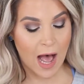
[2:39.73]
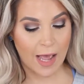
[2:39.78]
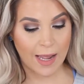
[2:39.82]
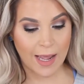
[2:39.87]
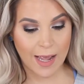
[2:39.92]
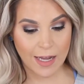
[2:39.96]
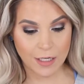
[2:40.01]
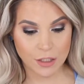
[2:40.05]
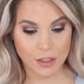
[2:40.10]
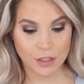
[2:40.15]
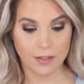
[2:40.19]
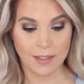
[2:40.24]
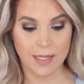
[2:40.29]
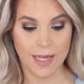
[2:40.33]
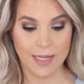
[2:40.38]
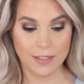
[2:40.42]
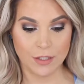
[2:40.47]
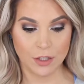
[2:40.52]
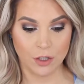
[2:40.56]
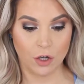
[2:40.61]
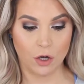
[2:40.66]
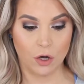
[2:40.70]
I actually
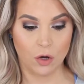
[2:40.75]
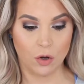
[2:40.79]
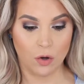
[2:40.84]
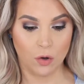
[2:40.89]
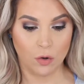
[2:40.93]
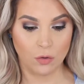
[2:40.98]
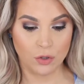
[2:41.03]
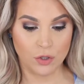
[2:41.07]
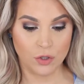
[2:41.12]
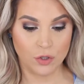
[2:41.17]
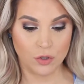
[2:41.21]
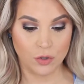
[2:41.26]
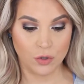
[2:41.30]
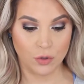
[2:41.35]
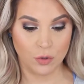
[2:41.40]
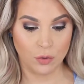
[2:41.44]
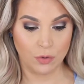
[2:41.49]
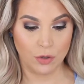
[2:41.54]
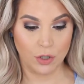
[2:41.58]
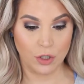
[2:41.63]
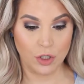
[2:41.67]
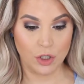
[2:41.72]
had to go
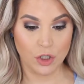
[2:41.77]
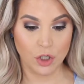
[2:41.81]
to the